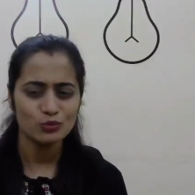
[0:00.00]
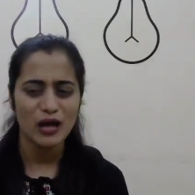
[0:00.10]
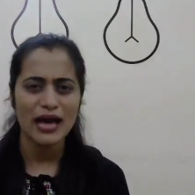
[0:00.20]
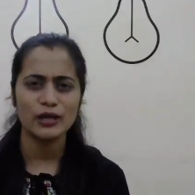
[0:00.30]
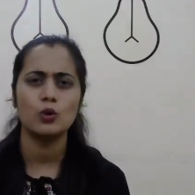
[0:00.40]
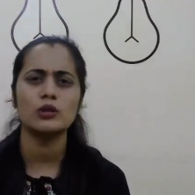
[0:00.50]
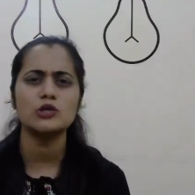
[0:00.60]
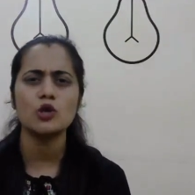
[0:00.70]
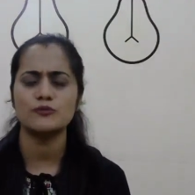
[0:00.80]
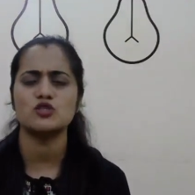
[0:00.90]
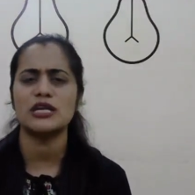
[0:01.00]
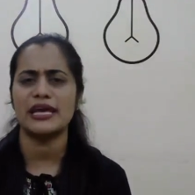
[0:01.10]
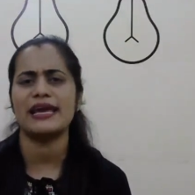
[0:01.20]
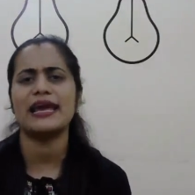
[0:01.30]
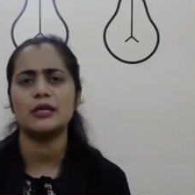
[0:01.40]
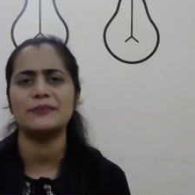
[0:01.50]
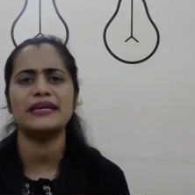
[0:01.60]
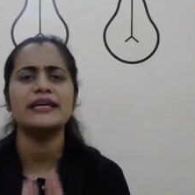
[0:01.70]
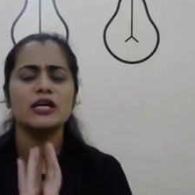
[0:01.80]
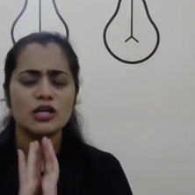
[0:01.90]
I know that option A and
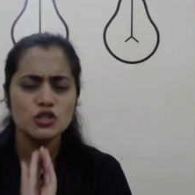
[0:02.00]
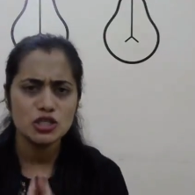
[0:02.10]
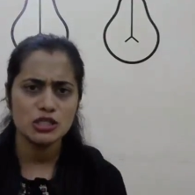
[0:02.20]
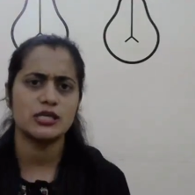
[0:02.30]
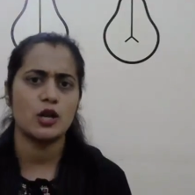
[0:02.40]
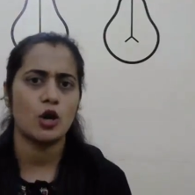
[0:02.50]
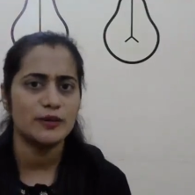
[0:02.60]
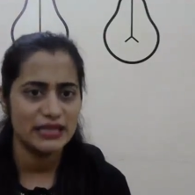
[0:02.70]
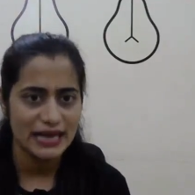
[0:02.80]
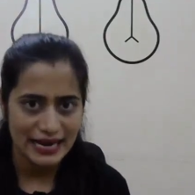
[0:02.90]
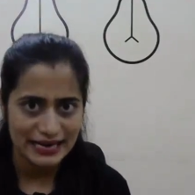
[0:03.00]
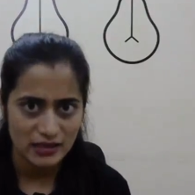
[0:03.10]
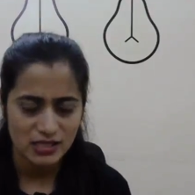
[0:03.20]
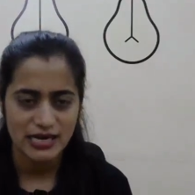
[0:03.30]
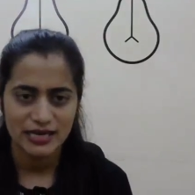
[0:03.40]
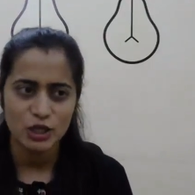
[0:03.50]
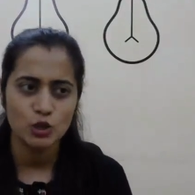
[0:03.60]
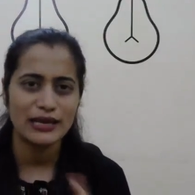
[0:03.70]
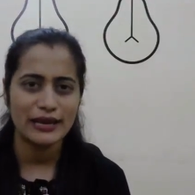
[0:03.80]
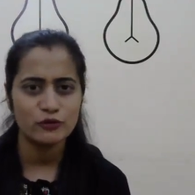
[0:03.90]
B just cannot be the right answer, and then you are
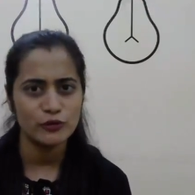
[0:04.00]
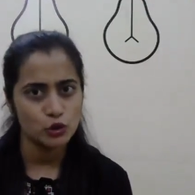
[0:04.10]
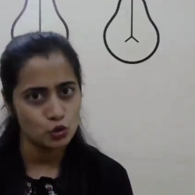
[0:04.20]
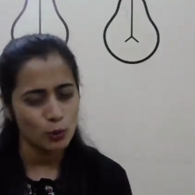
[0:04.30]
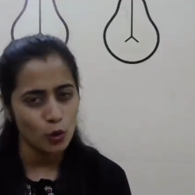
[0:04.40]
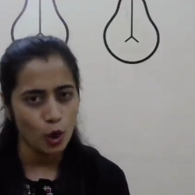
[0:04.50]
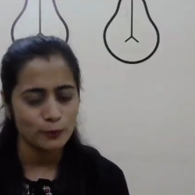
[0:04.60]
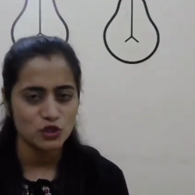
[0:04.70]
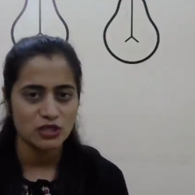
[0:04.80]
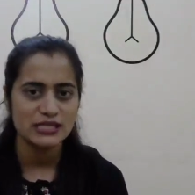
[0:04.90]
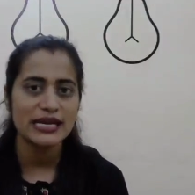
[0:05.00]
left with 2 more options.